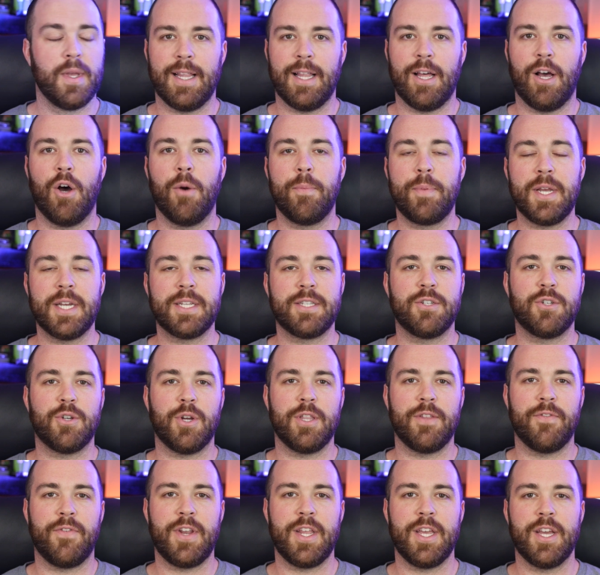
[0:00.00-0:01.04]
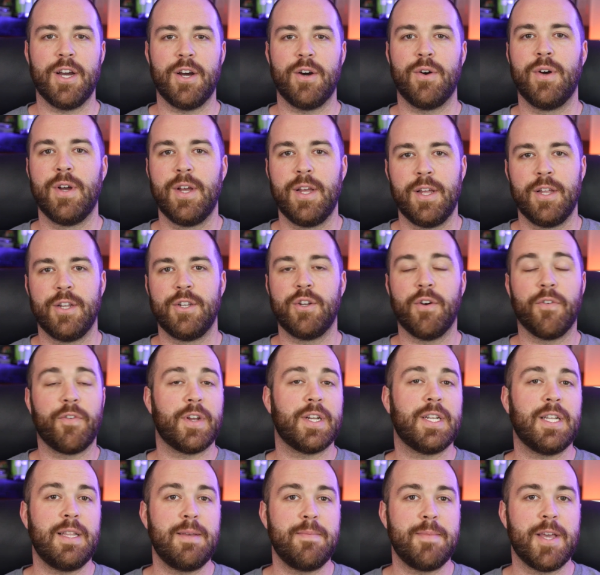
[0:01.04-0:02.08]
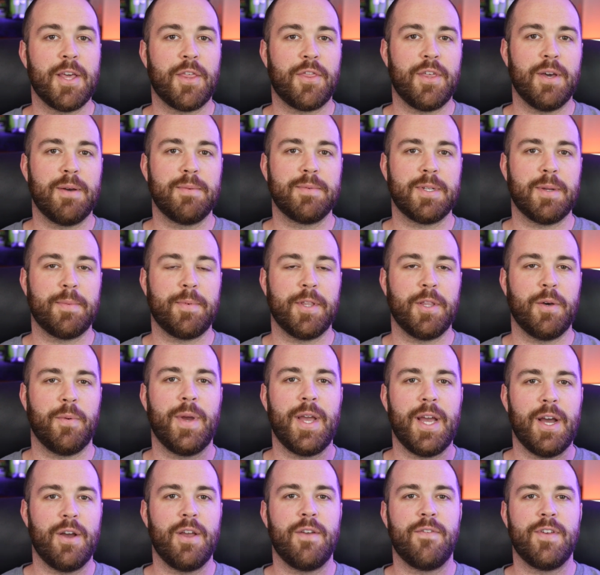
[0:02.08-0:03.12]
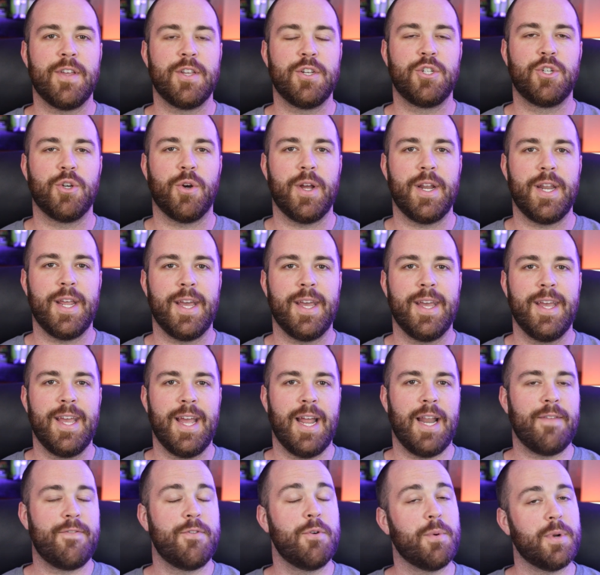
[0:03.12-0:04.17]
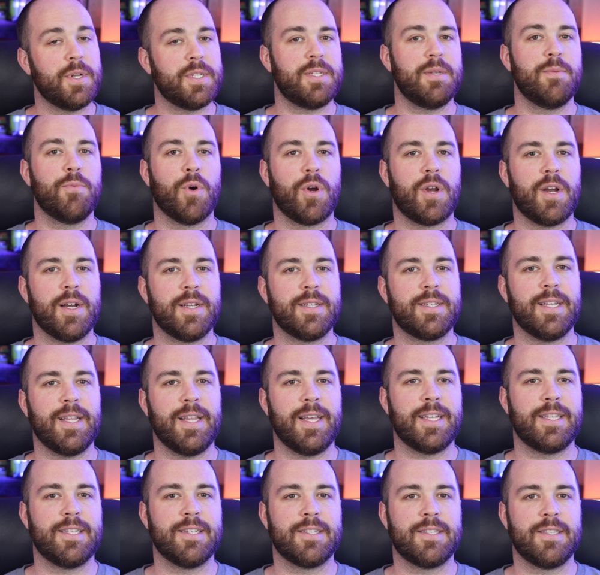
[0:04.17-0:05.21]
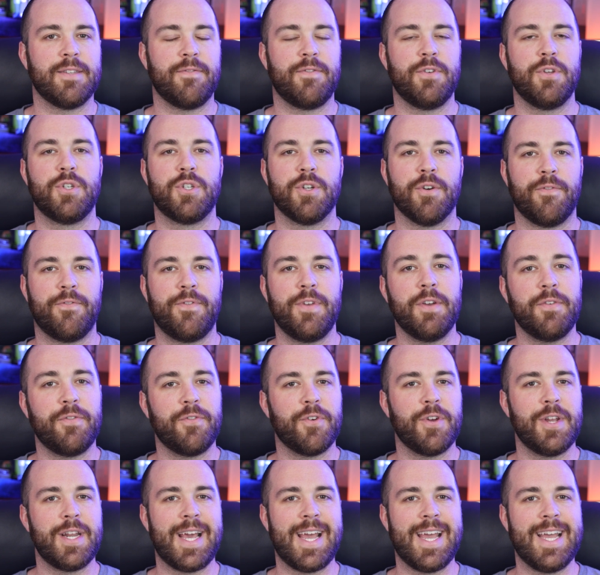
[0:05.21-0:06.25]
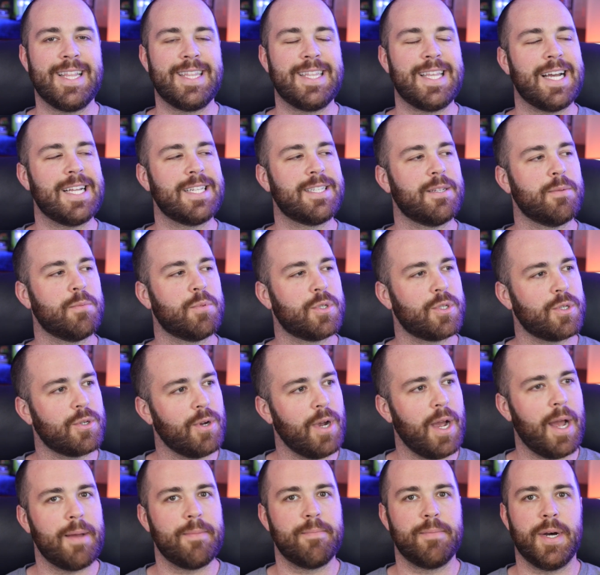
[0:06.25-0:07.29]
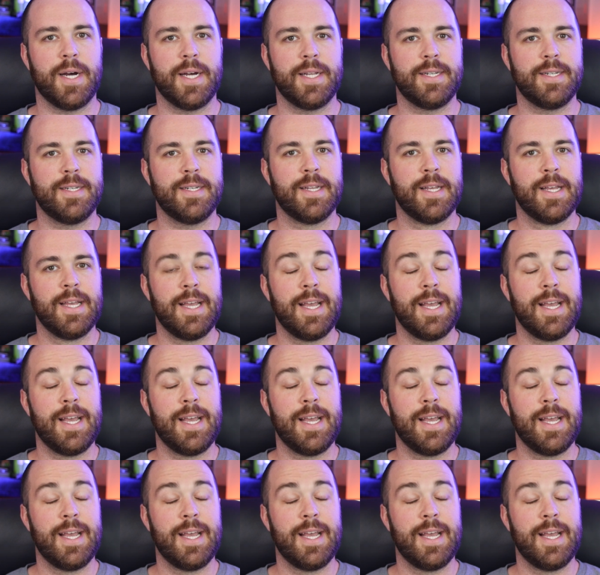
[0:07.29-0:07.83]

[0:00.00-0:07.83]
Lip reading: I hope you guys enjoyed the video. Don't forget to leave me a thumbs up on the way out if you enjoyed it. And if you want to see more content like this in the future, feel free to hit that subscribe button.